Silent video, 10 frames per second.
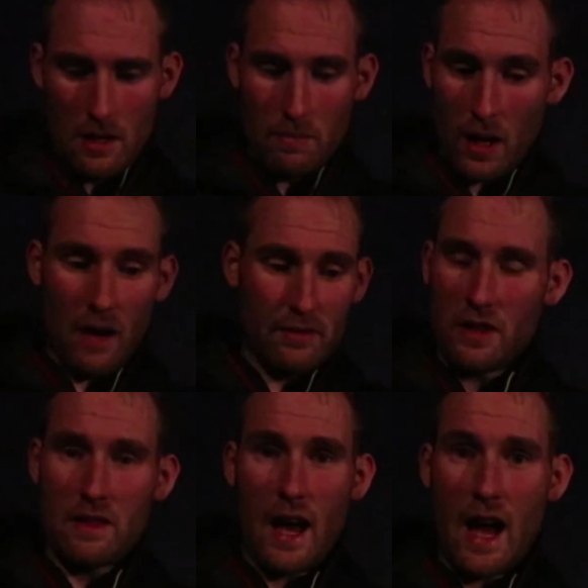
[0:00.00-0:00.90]
But other
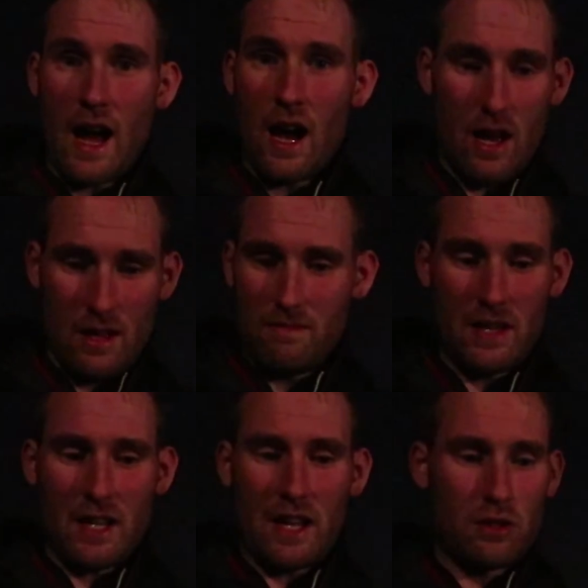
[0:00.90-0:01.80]
than that,
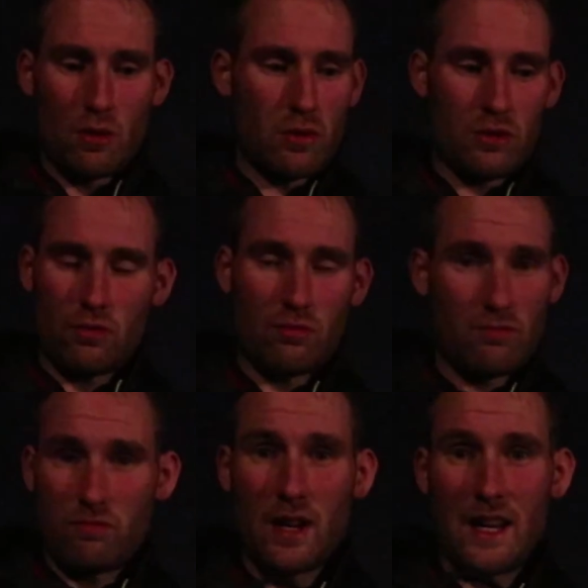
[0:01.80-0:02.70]
this head torch
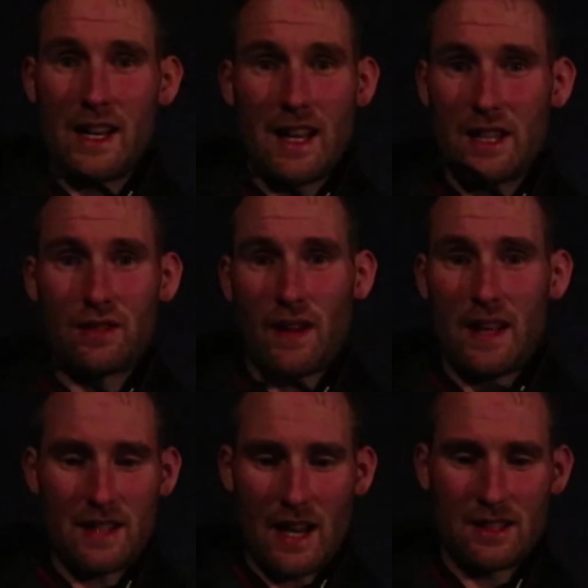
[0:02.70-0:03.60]
really is
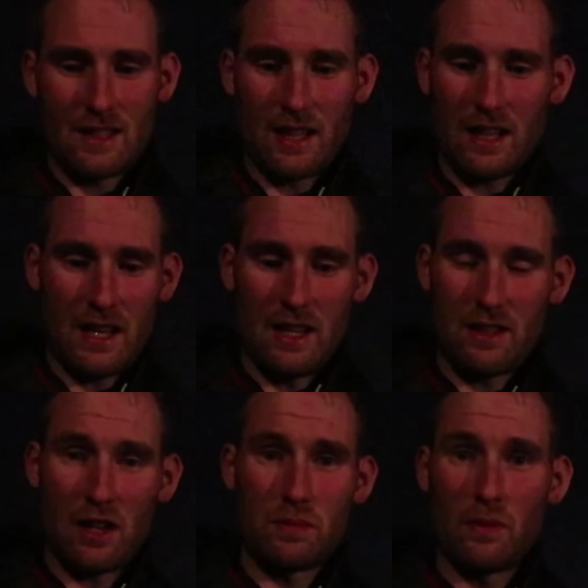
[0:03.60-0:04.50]
fantastic, and it
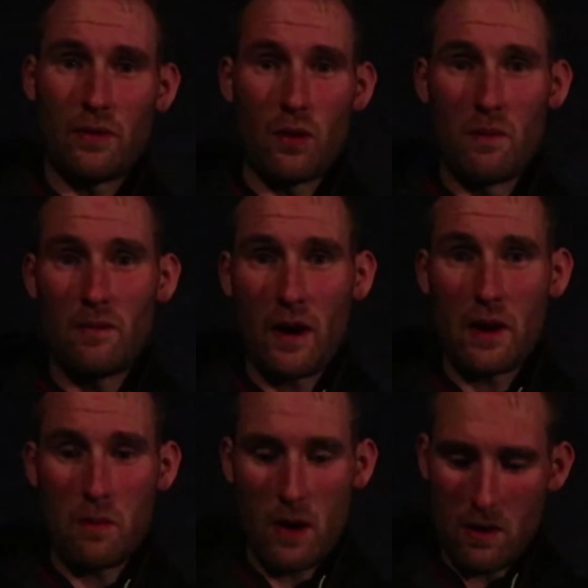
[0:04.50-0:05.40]
does perform
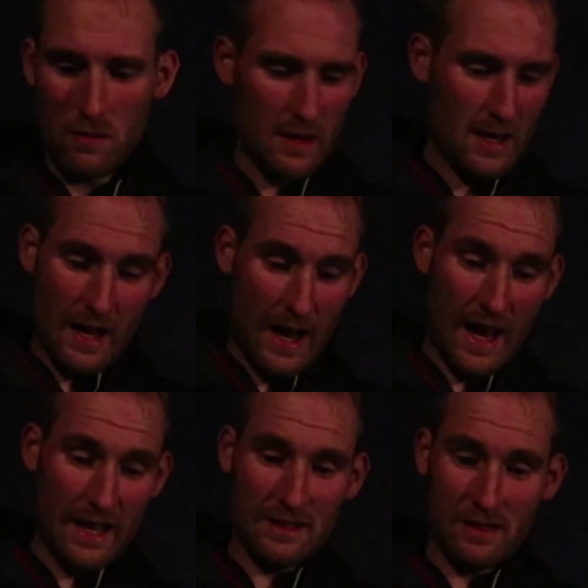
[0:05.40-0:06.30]
very well,
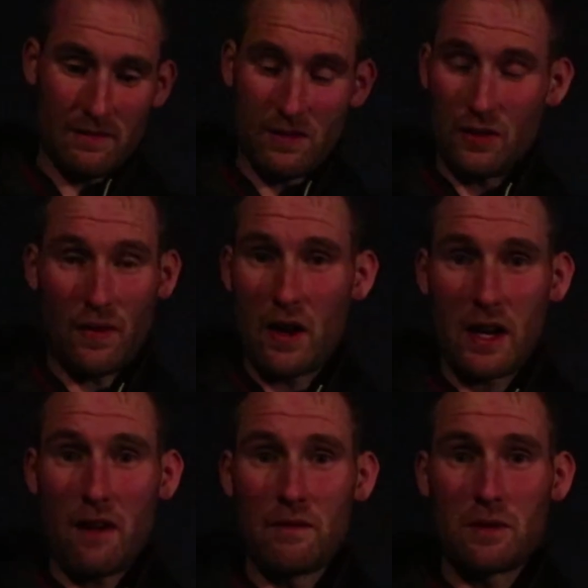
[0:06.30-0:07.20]
and it's very
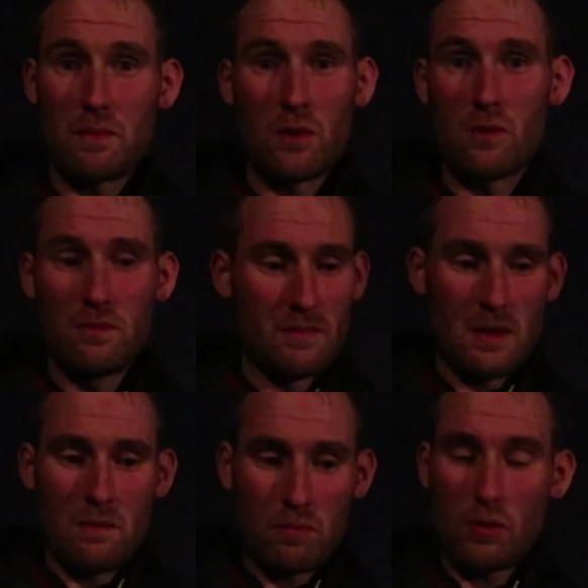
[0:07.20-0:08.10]
comfortable,
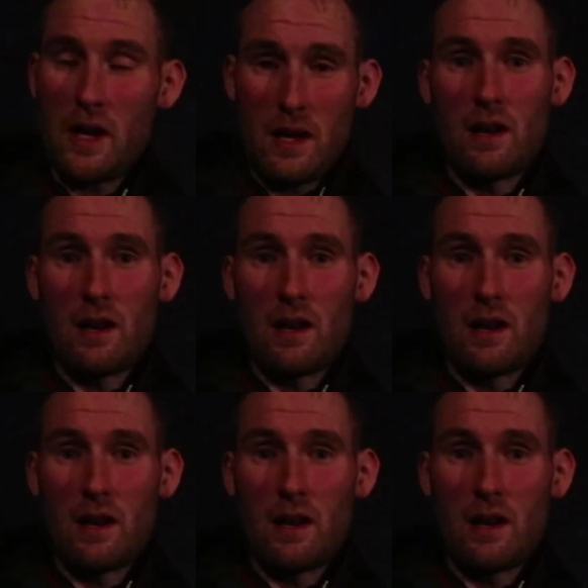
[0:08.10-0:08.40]
pretty